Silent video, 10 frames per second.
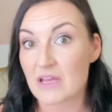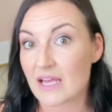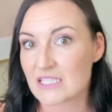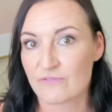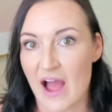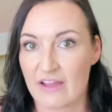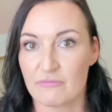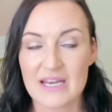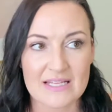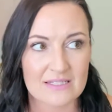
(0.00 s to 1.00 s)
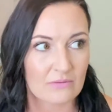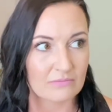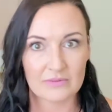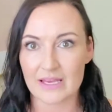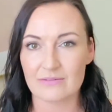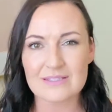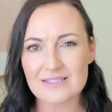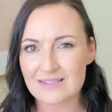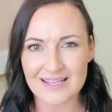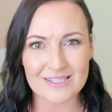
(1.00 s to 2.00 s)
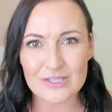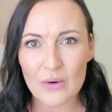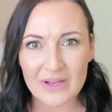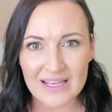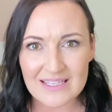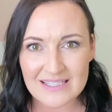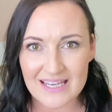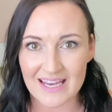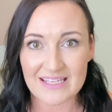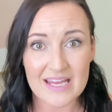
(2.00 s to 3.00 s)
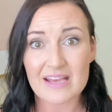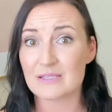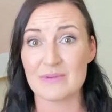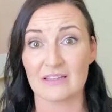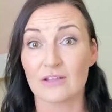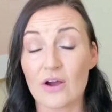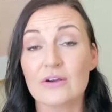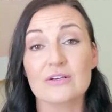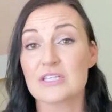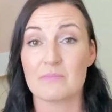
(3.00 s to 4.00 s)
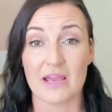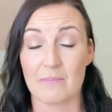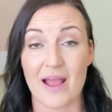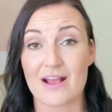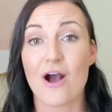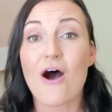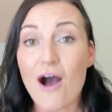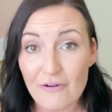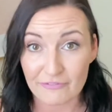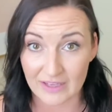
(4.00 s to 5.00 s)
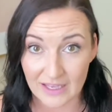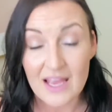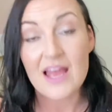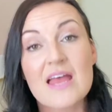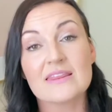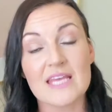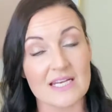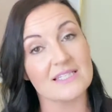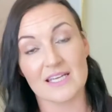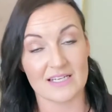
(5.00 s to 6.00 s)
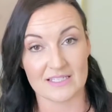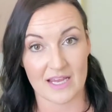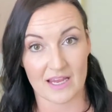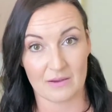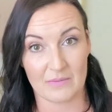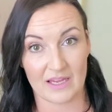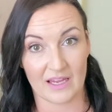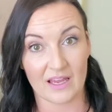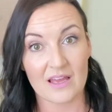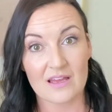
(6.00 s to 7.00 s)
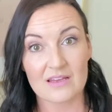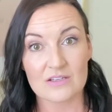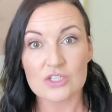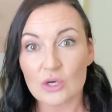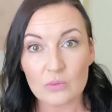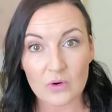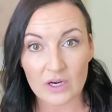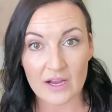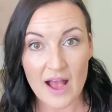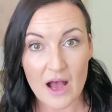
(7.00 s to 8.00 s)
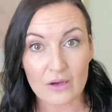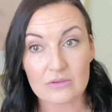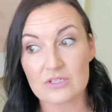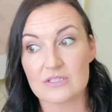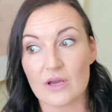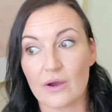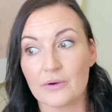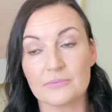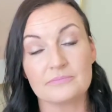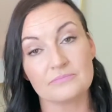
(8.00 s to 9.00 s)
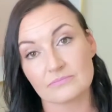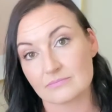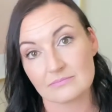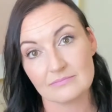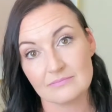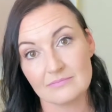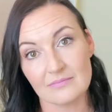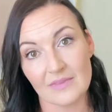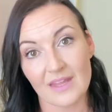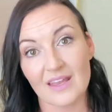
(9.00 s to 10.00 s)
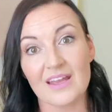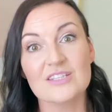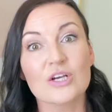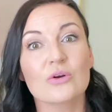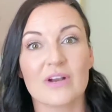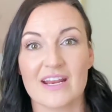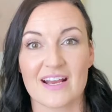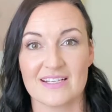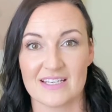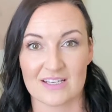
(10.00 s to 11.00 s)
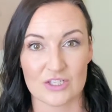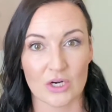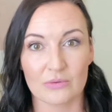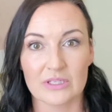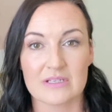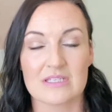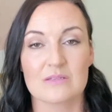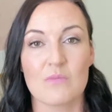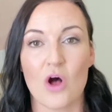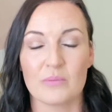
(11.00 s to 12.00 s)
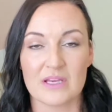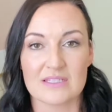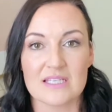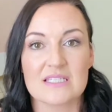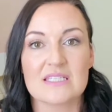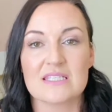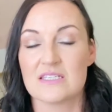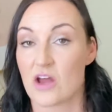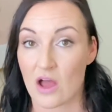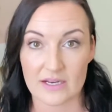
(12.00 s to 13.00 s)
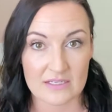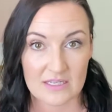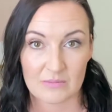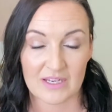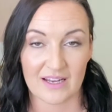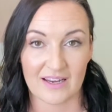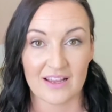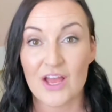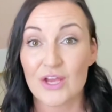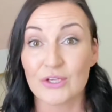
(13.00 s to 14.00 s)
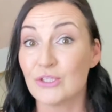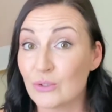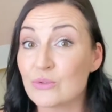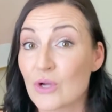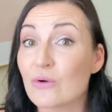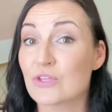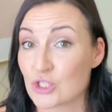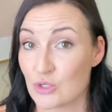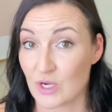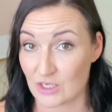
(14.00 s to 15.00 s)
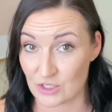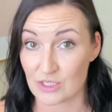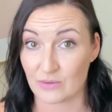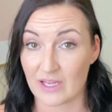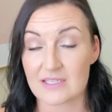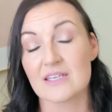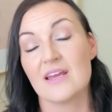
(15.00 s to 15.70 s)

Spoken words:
it's 5 minutes. Like, that's so easy. It takes me longer to make my coffee than it's gonna take me to work out. So it's a great idea. Start really small because it's not intimidating. You know that you can do it.